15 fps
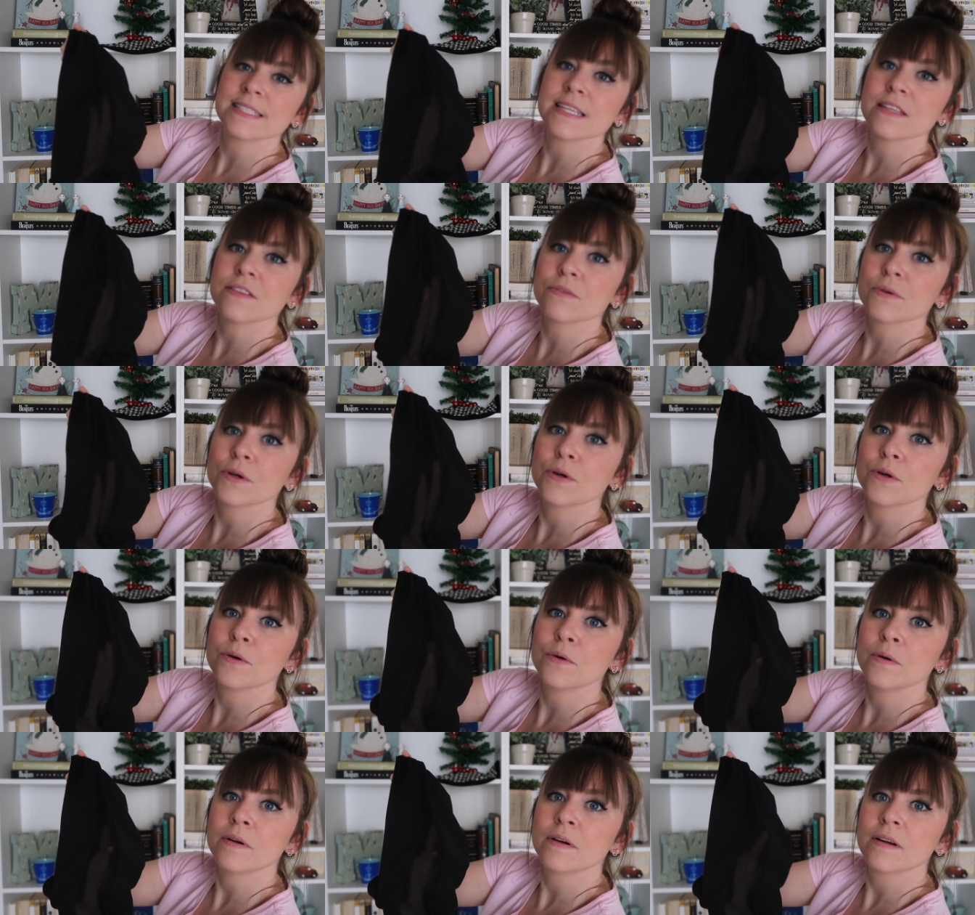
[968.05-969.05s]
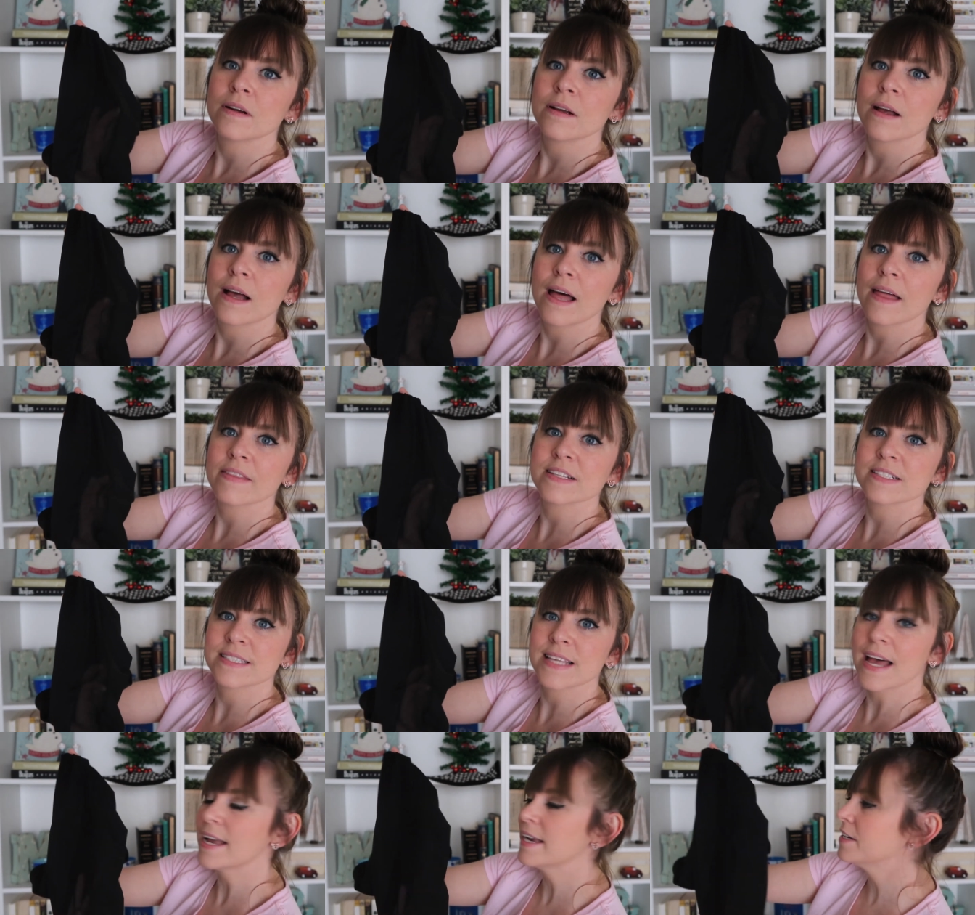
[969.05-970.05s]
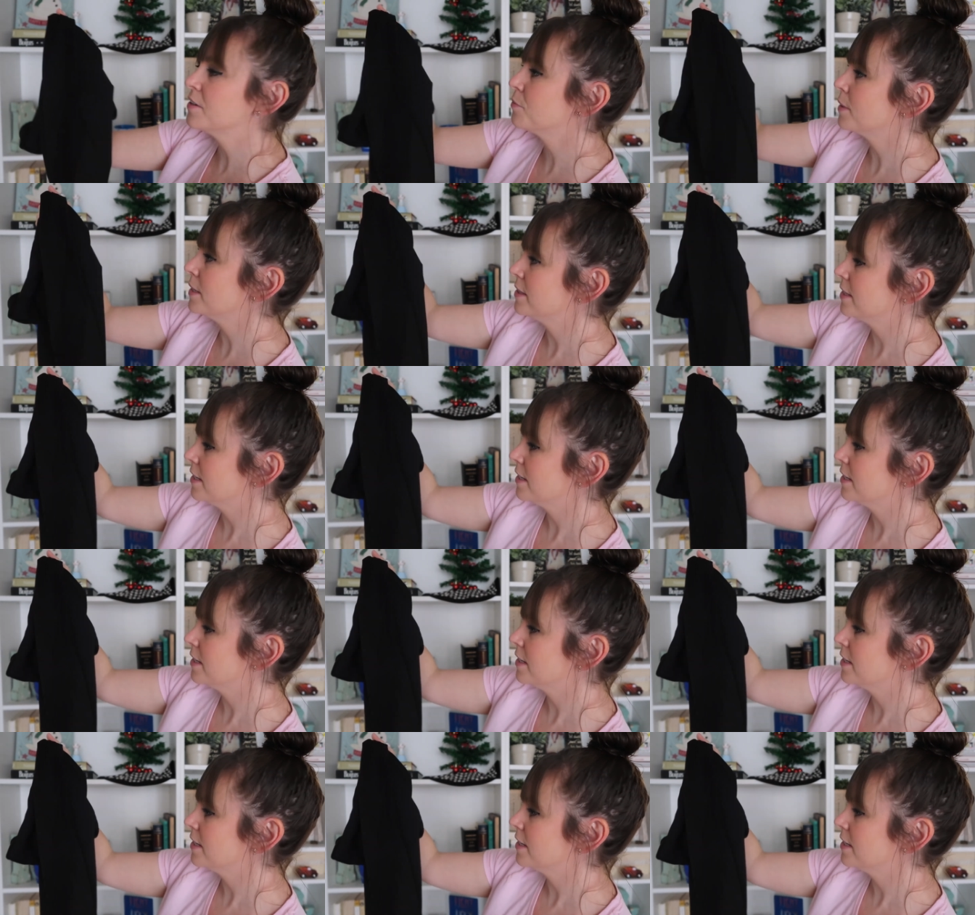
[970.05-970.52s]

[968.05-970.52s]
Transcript: see-through on the side right